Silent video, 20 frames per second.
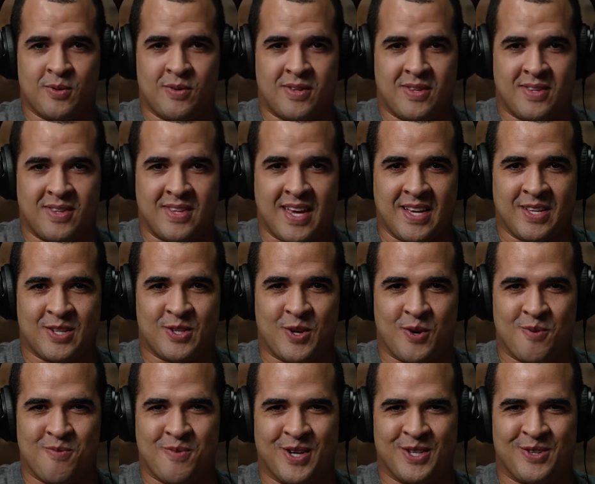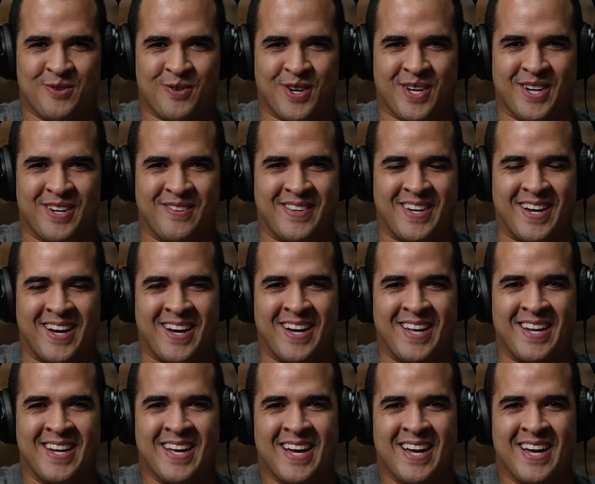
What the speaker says: Thanks so much for coming on.